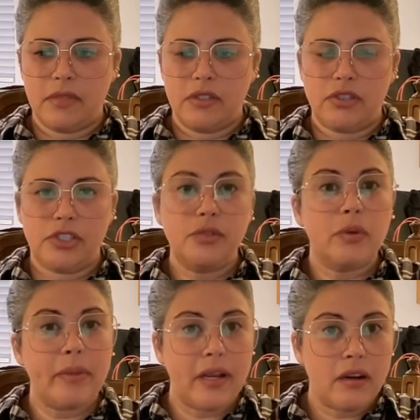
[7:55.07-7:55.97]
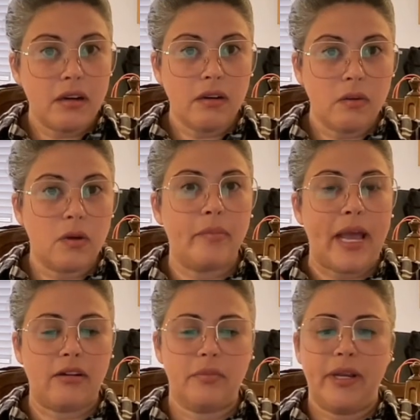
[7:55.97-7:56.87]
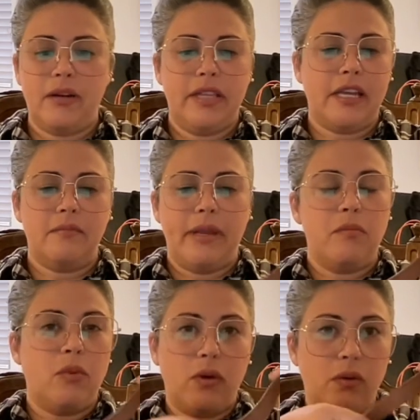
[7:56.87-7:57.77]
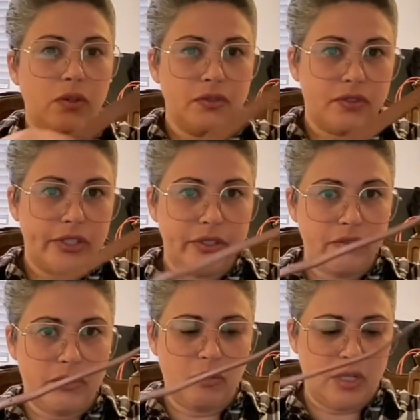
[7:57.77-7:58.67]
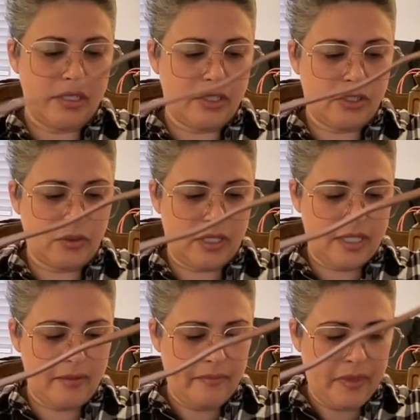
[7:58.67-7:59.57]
shoe repair or a bag repair and they could make more holes for you if you'd wanted to shorten it.